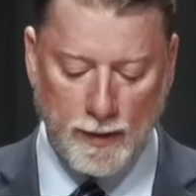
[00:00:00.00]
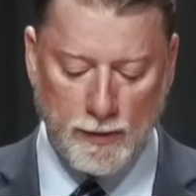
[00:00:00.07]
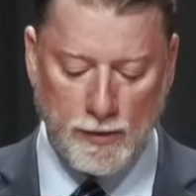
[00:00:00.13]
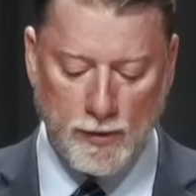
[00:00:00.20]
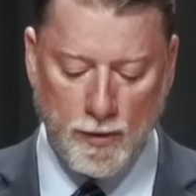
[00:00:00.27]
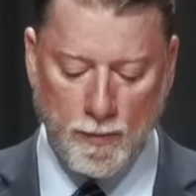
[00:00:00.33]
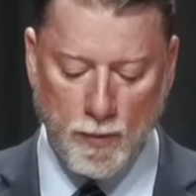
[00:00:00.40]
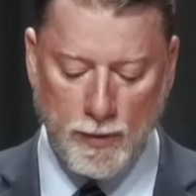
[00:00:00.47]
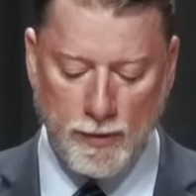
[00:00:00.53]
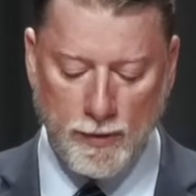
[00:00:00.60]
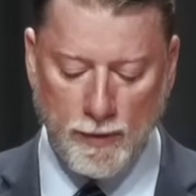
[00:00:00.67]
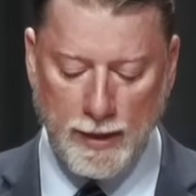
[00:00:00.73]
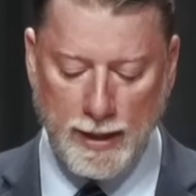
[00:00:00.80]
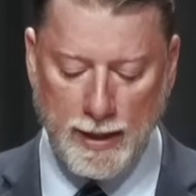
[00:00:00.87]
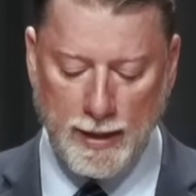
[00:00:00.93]
Psalm
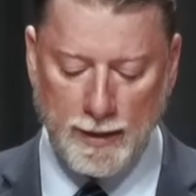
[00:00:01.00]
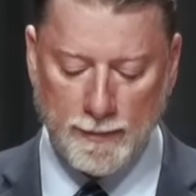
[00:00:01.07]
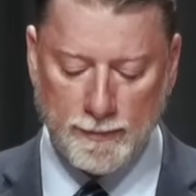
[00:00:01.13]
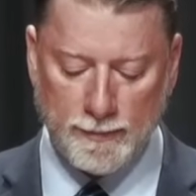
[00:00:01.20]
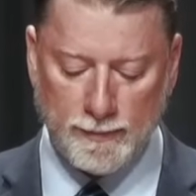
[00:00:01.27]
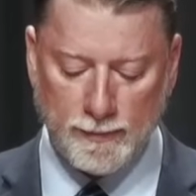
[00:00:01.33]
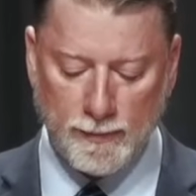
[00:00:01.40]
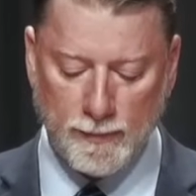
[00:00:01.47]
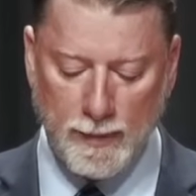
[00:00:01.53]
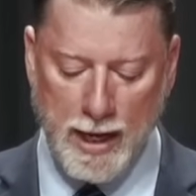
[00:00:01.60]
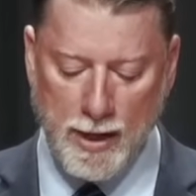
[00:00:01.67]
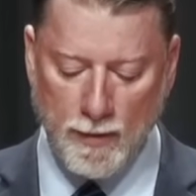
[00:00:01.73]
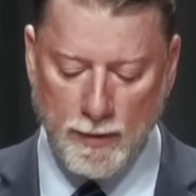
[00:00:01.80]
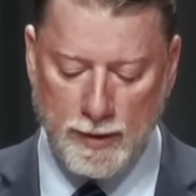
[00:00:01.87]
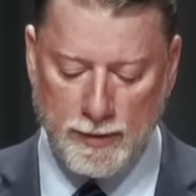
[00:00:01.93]
139,
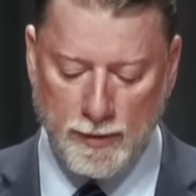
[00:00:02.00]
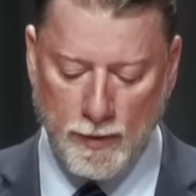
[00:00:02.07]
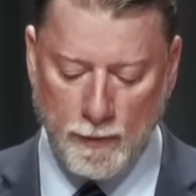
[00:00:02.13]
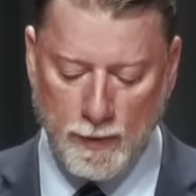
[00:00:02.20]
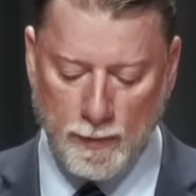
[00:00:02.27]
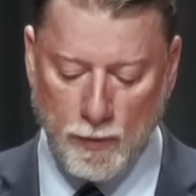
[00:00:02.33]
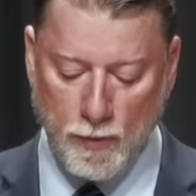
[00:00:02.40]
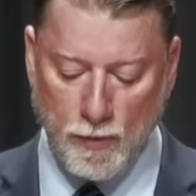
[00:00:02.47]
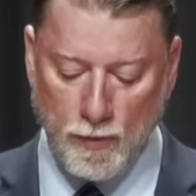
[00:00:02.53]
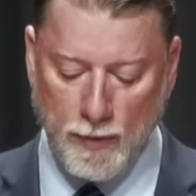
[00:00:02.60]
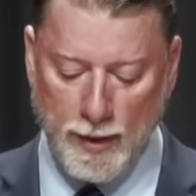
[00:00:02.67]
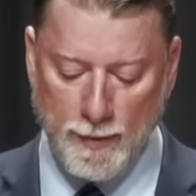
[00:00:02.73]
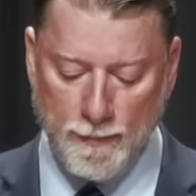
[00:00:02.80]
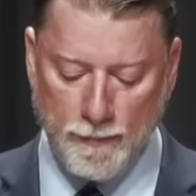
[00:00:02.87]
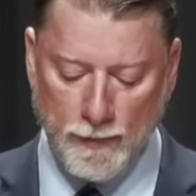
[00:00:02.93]
angry psalm number
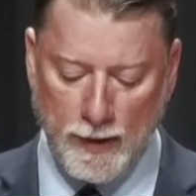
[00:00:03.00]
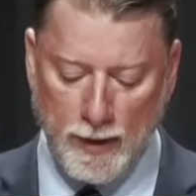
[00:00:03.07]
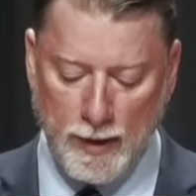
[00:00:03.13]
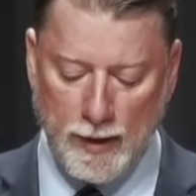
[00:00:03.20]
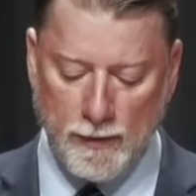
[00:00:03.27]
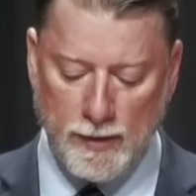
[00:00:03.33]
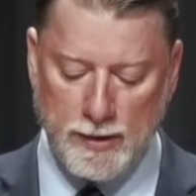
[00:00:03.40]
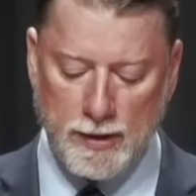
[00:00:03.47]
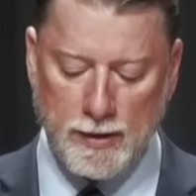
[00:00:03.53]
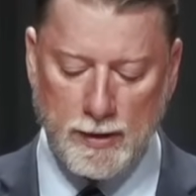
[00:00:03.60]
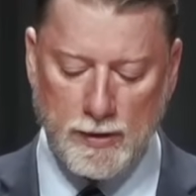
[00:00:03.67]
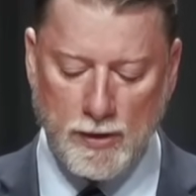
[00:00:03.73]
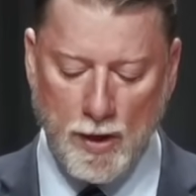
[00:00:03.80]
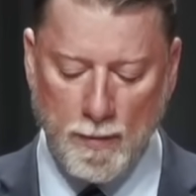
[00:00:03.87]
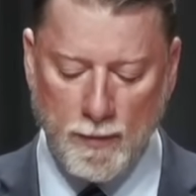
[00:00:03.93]
three. This is
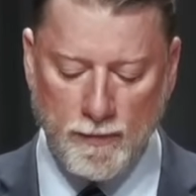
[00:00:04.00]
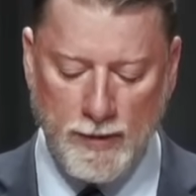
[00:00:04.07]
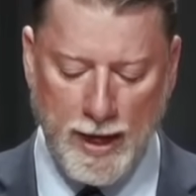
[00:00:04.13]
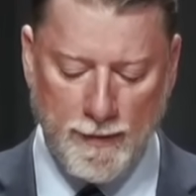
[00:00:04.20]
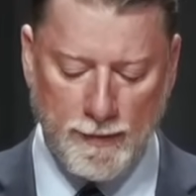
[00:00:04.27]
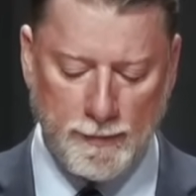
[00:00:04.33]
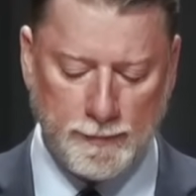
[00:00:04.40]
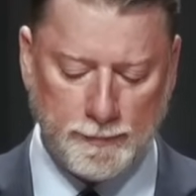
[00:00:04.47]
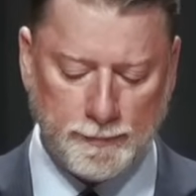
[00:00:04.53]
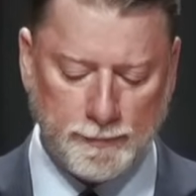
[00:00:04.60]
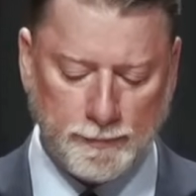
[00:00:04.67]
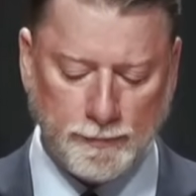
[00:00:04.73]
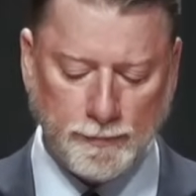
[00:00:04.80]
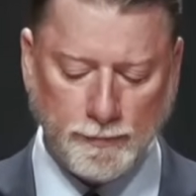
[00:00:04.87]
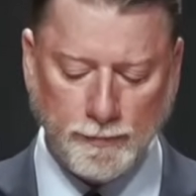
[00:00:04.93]
a psalm of David.
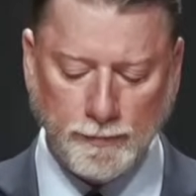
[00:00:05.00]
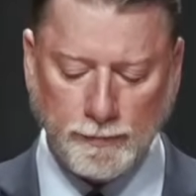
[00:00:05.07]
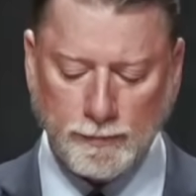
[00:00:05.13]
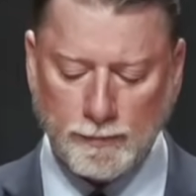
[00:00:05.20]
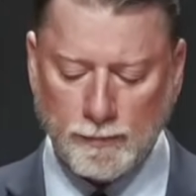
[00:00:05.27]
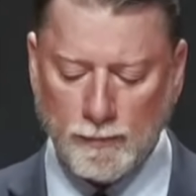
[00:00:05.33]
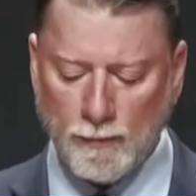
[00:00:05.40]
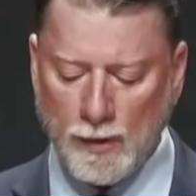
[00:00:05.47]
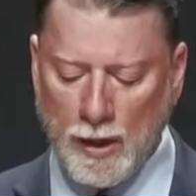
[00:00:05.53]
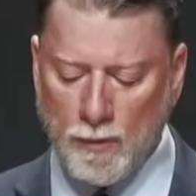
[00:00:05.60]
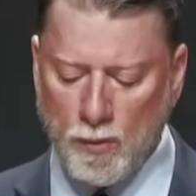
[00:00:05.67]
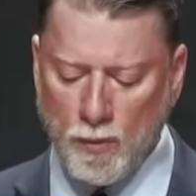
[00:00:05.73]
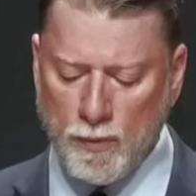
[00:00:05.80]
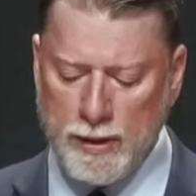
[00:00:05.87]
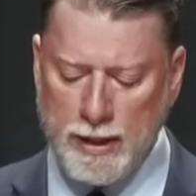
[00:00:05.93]

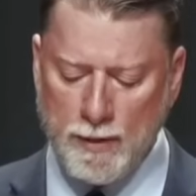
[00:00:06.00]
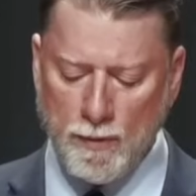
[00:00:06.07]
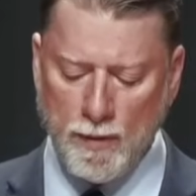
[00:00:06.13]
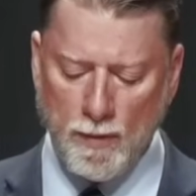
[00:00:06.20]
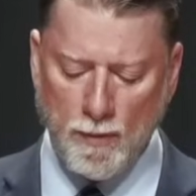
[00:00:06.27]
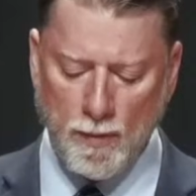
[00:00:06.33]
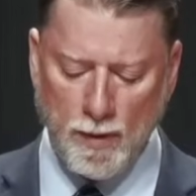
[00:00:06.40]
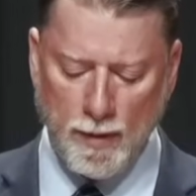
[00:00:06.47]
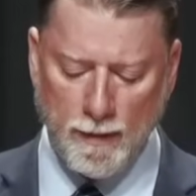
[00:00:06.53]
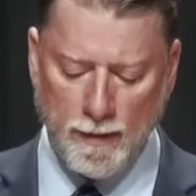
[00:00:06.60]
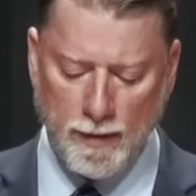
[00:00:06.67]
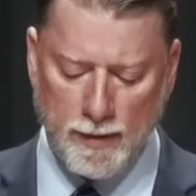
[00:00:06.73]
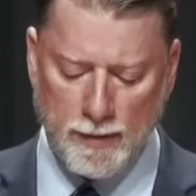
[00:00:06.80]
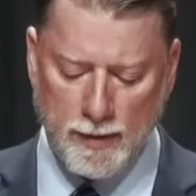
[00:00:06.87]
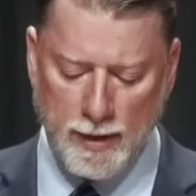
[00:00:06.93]
And we'll read
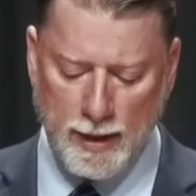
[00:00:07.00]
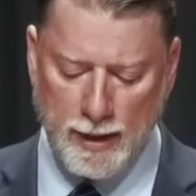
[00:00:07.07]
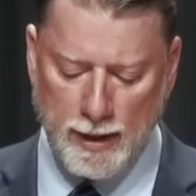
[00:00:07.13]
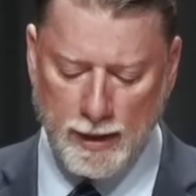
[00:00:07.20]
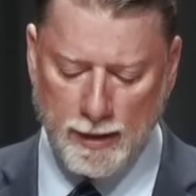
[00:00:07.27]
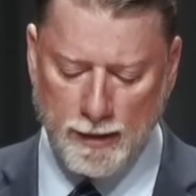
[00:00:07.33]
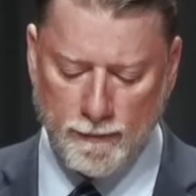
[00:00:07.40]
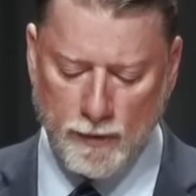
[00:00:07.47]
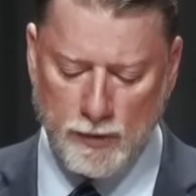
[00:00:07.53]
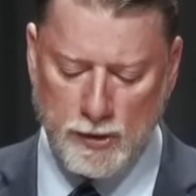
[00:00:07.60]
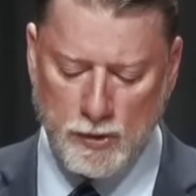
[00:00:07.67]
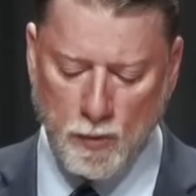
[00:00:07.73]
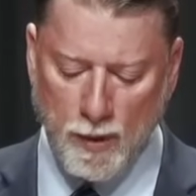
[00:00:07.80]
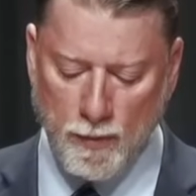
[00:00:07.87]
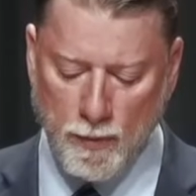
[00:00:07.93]
uh,
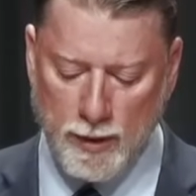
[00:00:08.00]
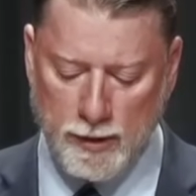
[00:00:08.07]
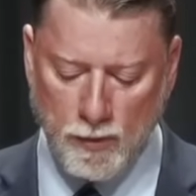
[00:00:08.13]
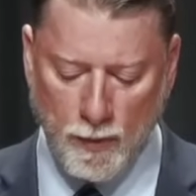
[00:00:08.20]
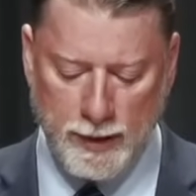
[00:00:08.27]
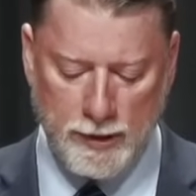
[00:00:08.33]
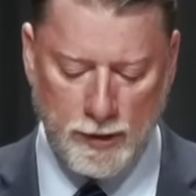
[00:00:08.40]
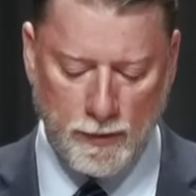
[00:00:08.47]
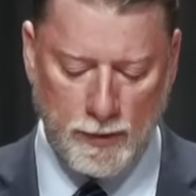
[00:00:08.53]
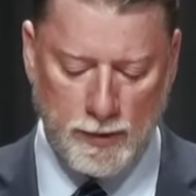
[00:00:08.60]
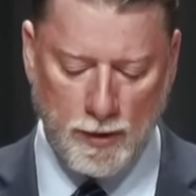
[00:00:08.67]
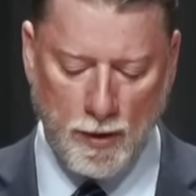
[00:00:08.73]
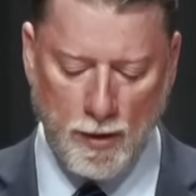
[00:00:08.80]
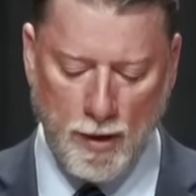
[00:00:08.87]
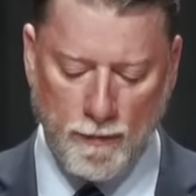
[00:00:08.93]
verses 21 and 22 to
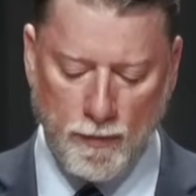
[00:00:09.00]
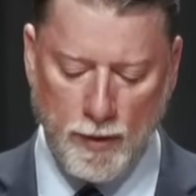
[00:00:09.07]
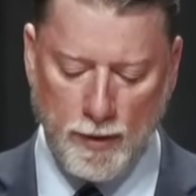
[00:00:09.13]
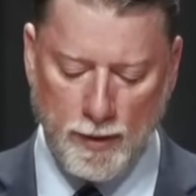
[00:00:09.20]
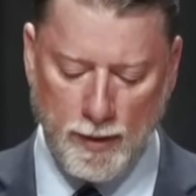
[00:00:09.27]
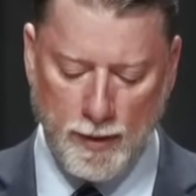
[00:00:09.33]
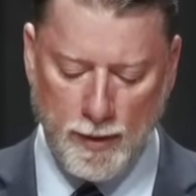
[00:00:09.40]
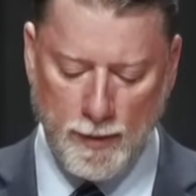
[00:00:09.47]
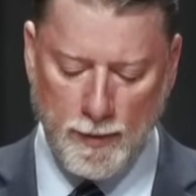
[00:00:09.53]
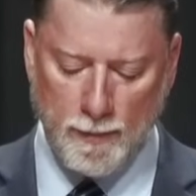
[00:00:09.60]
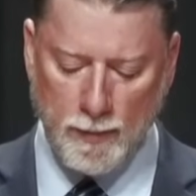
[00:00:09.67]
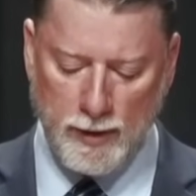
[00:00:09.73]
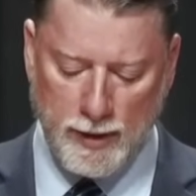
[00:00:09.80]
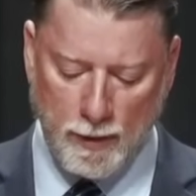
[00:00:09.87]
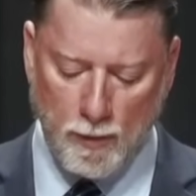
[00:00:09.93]
start off with,
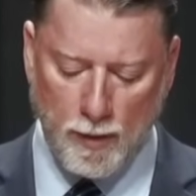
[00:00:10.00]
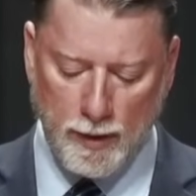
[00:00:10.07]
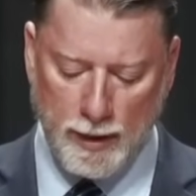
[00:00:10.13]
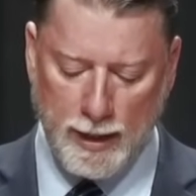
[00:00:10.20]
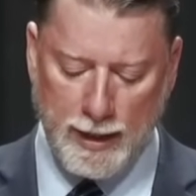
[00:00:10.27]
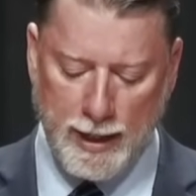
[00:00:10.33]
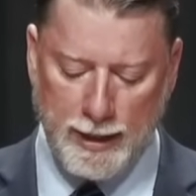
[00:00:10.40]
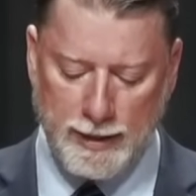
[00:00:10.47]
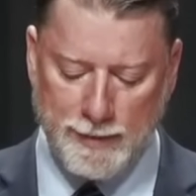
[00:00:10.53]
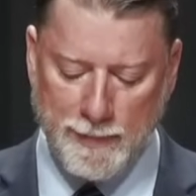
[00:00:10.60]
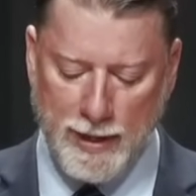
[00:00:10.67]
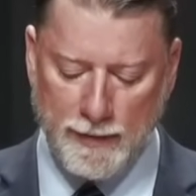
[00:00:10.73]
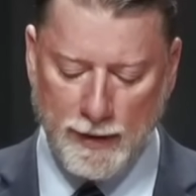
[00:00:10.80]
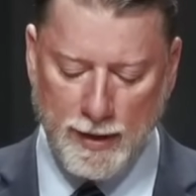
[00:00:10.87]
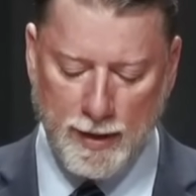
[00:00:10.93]
but then we'll uh, again
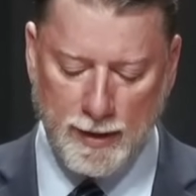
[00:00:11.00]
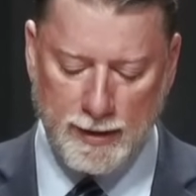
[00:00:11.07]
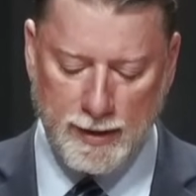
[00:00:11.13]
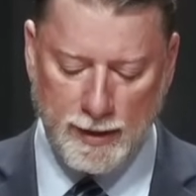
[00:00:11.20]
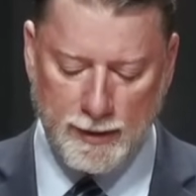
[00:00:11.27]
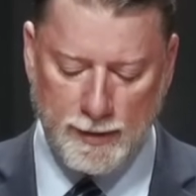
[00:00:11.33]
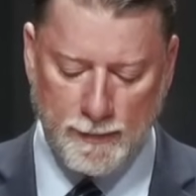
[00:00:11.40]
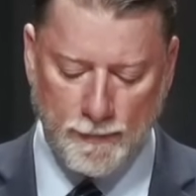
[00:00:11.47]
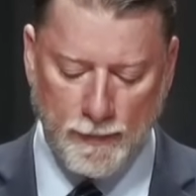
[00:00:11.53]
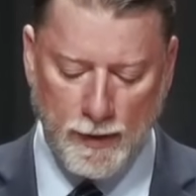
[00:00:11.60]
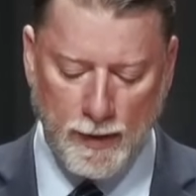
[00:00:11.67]
expand the context.